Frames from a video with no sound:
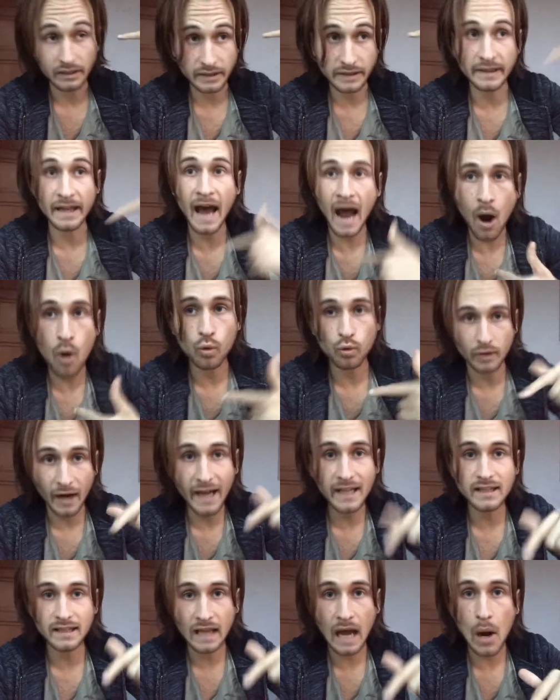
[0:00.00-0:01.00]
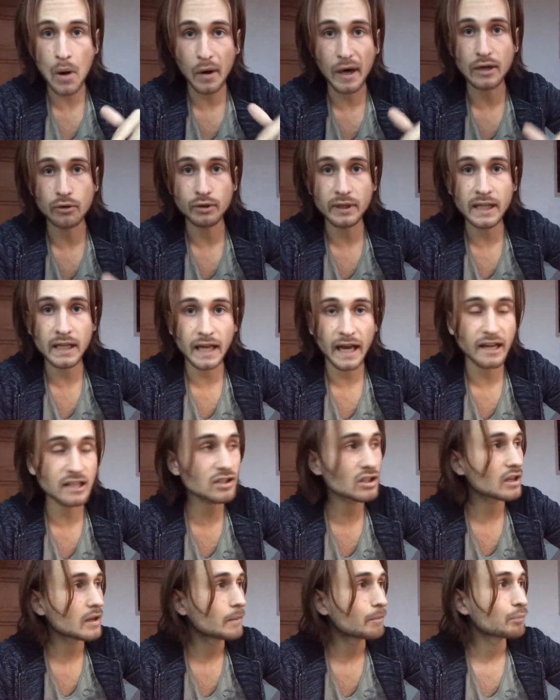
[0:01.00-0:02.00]
now right now i
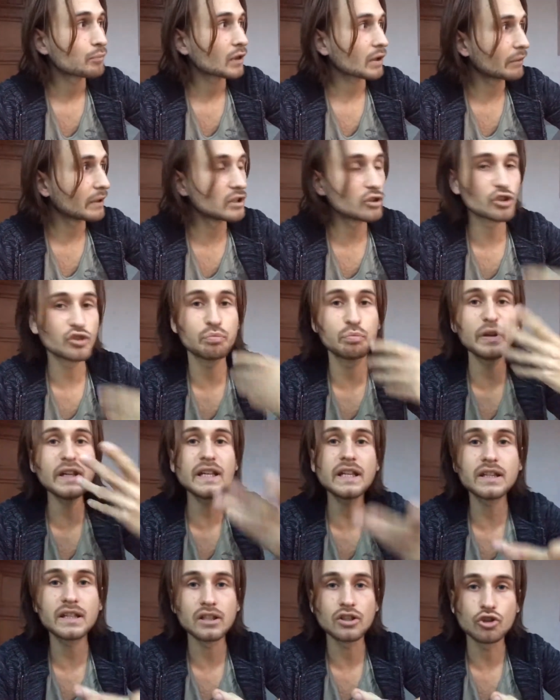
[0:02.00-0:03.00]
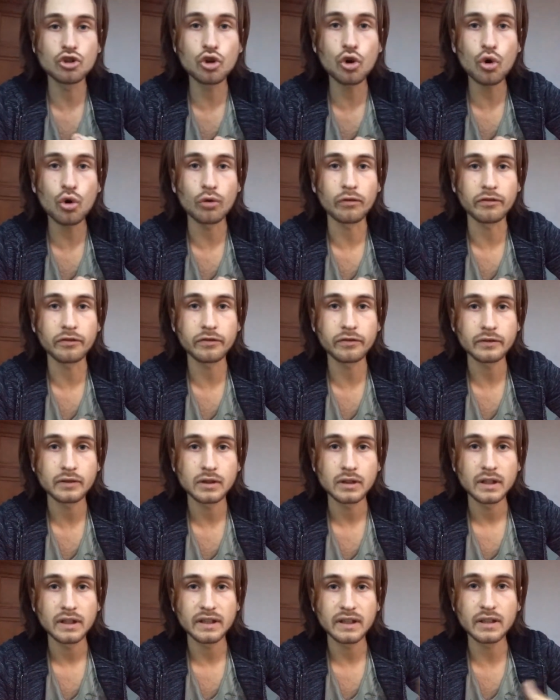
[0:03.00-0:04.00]
realize when you speak the truth
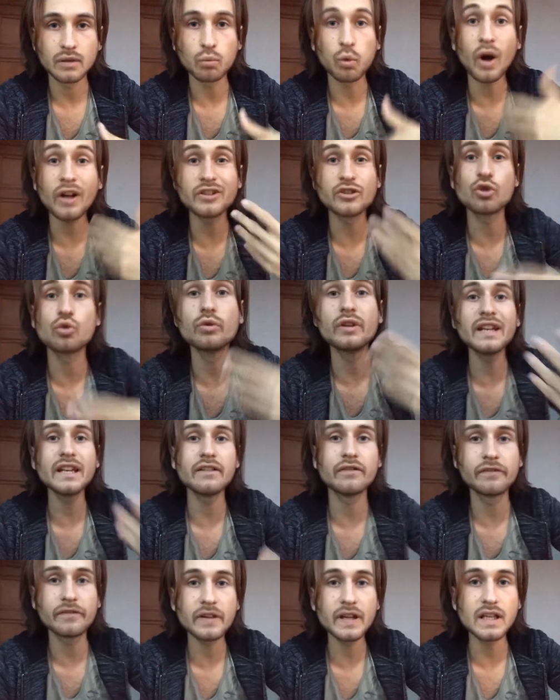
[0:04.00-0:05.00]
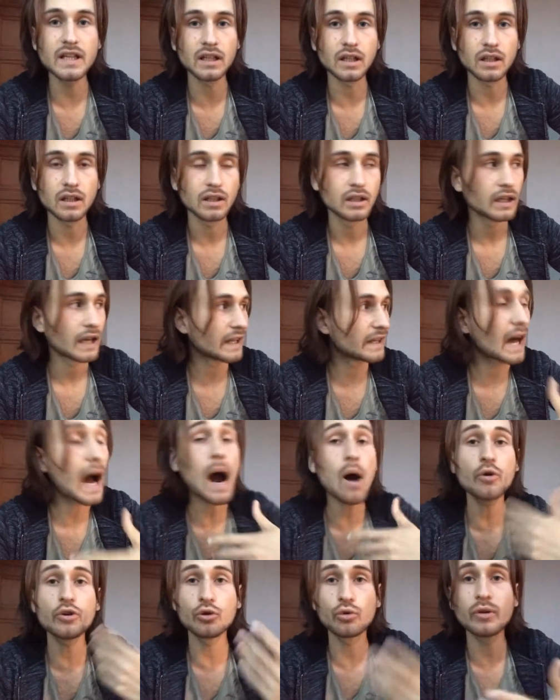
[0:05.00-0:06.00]
what you really feel and
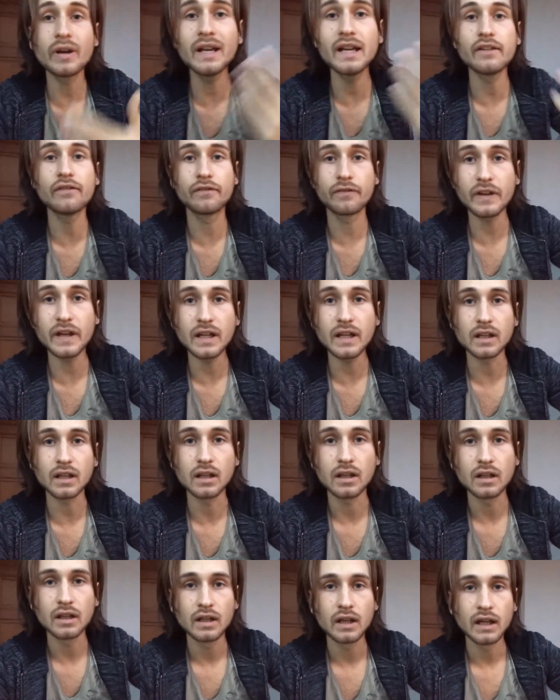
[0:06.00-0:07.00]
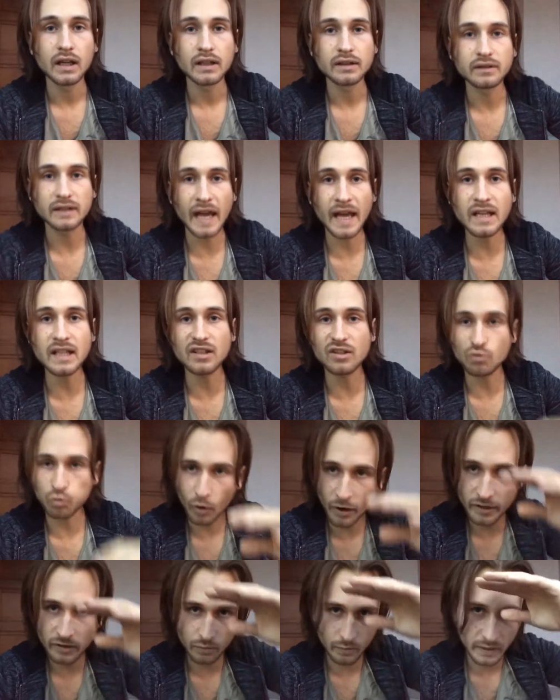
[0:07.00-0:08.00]
how you really feel, then this
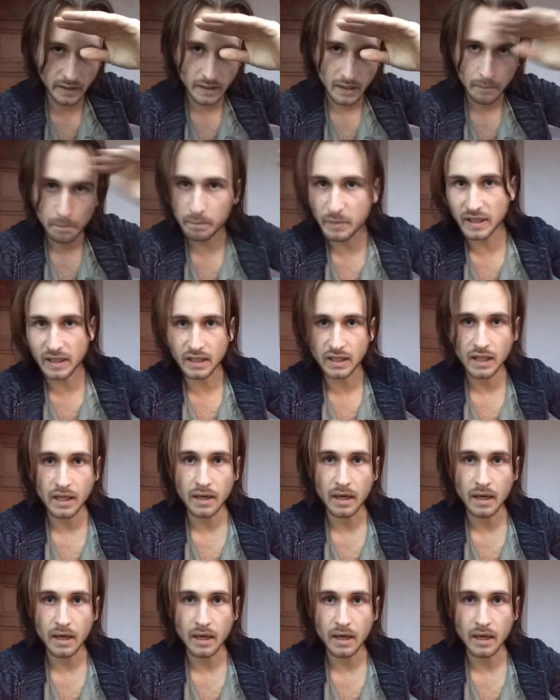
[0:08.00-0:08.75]
voice will be